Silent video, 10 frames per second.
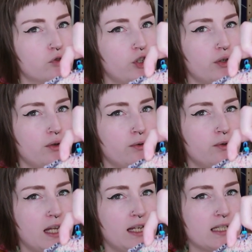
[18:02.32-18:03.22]

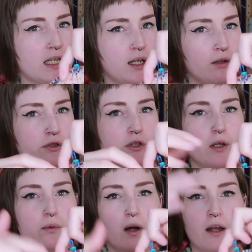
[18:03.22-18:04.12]
2 days ago,
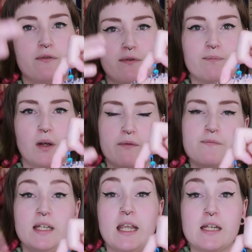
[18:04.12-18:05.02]
so I've
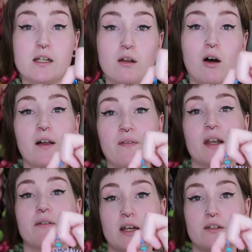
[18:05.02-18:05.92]
knitted a lot, and
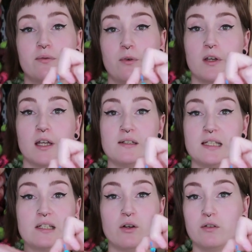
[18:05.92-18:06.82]
then I've had to frog it
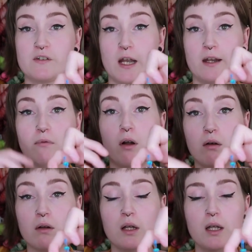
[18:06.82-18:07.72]
because it's gone slightly
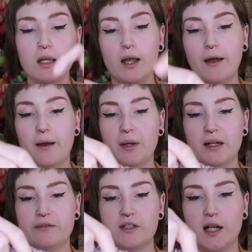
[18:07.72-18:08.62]
wrong,
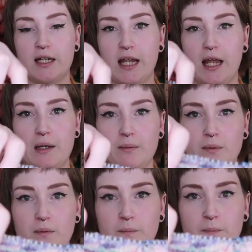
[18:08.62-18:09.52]
and I've started again,
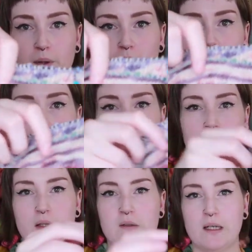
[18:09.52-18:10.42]
but
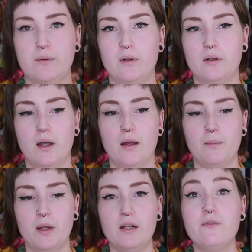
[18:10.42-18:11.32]
there's that one.
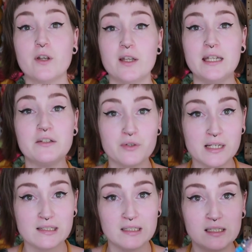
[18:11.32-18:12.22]
And if you're
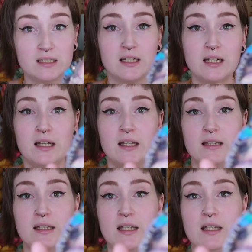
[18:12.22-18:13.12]
interested,
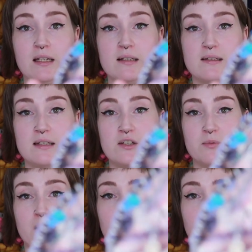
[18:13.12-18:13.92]
the stitch